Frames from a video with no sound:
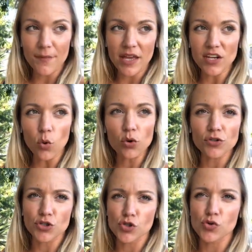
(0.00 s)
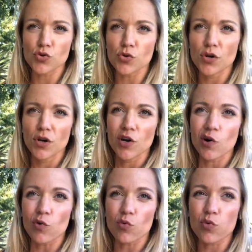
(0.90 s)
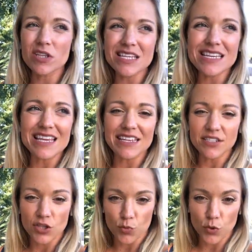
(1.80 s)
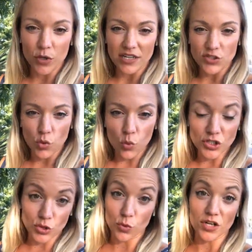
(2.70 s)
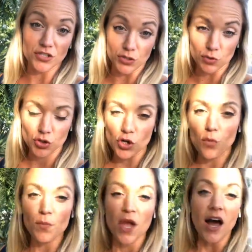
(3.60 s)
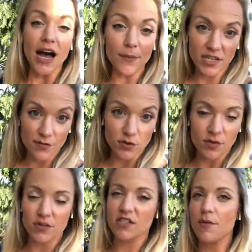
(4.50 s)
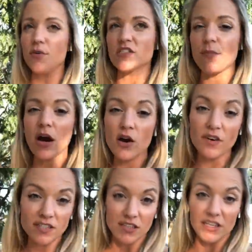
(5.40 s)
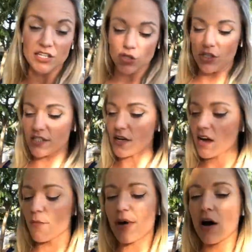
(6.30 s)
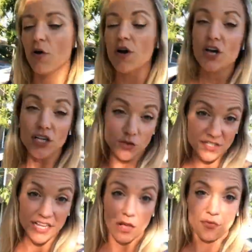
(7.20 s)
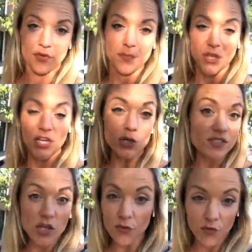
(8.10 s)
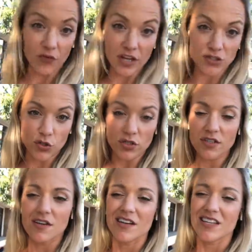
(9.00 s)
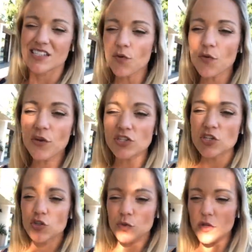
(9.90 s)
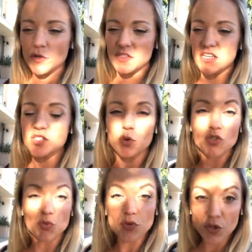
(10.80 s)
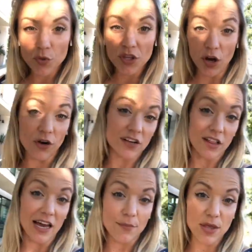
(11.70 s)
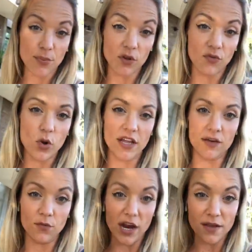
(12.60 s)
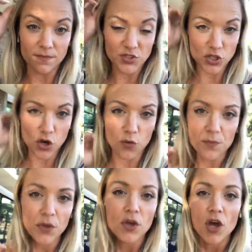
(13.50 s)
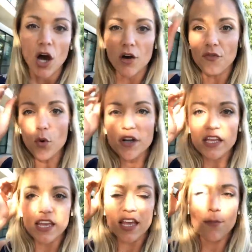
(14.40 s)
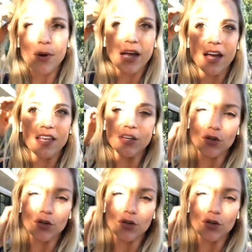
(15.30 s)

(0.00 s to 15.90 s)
in order to really get to the root as to what you want to do. So I'm going to give you some examples. The power of isolation. Let's talk about yourself, self-reflection. Self-reflection is one of those things where it's really, really hard and a lot of people avoid it, right? So avoiding it by,